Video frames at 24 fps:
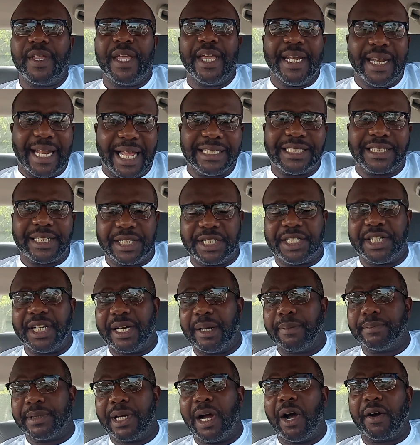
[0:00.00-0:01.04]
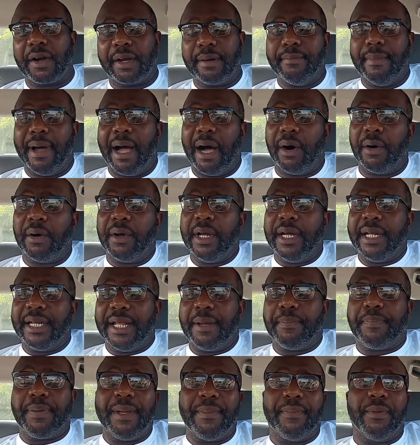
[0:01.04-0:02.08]
And that's the shit I'm talking about
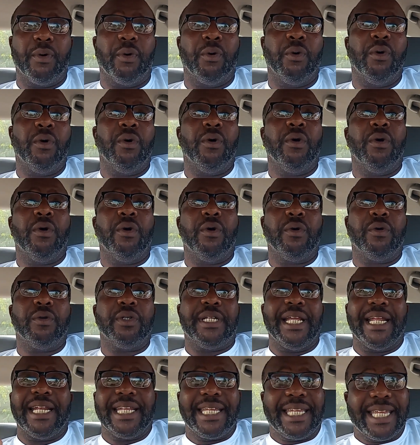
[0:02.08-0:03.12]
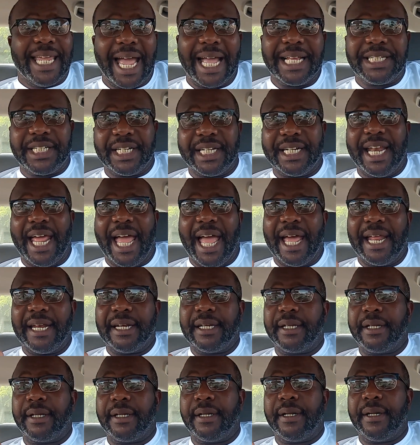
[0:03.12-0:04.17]
that people didn't catch in that.
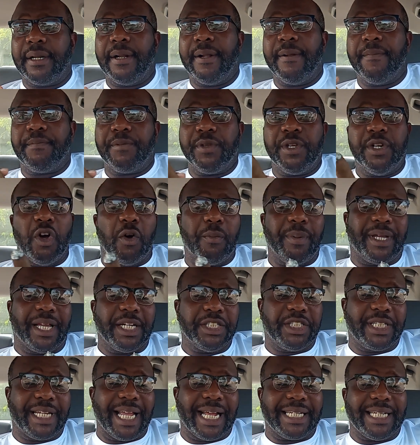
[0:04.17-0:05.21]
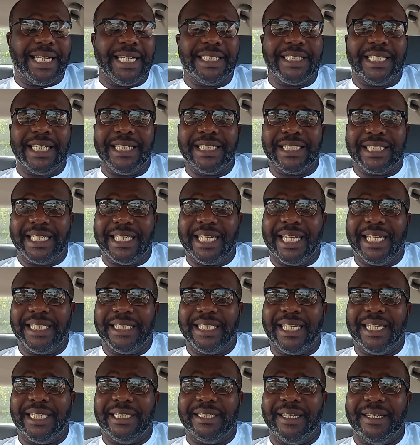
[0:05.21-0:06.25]
Because you got
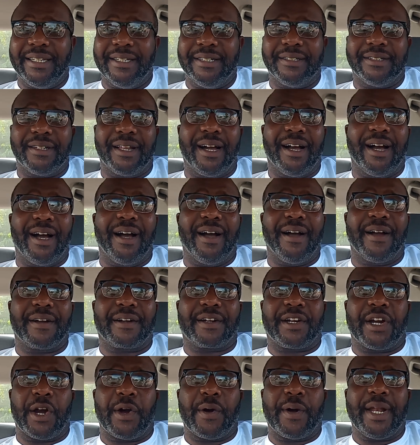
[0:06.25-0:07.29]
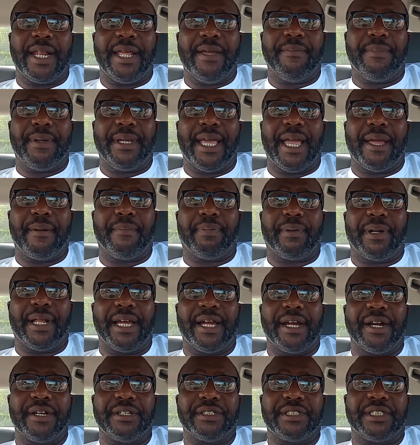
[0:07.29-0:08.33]
these current NBA
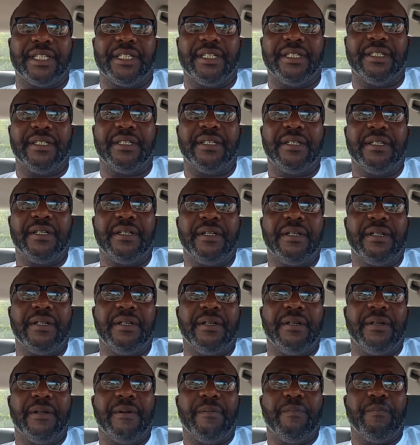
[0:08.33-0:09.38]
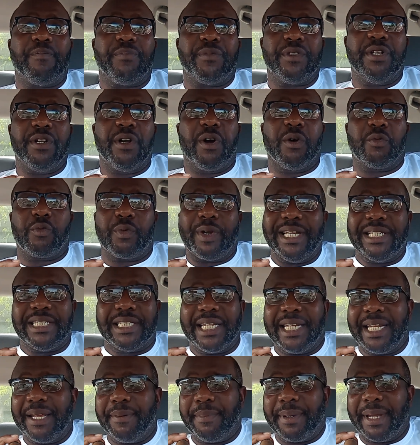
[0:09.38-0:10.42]
players and
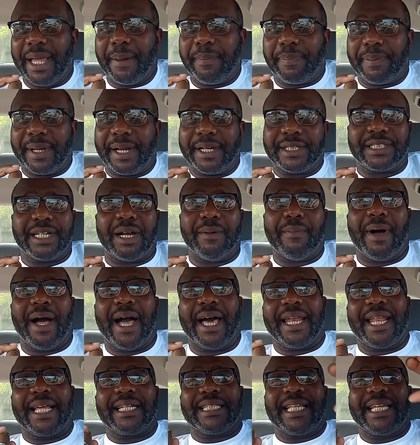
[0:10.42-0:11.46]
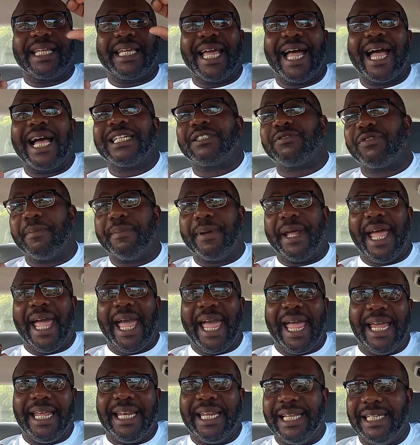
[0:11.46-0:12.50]
recent NBA players talking about how like the guys from the
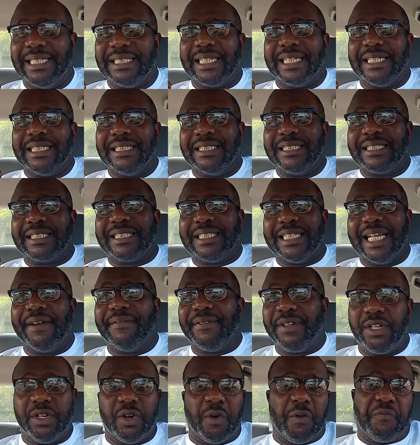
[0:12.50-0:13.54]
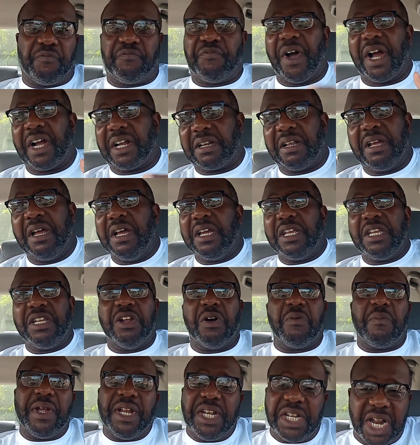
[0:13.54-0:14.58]
80s and 70s,
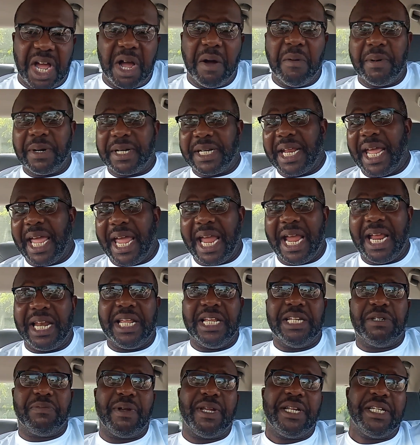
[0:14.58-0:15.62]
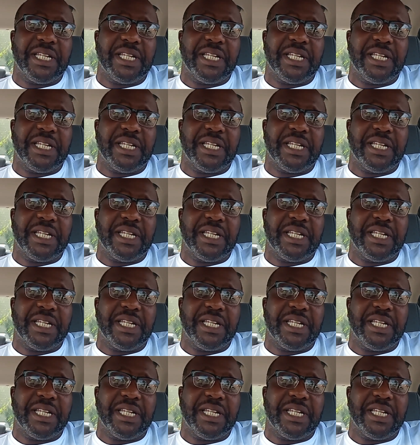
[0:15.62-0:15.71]
we done with the 80s, we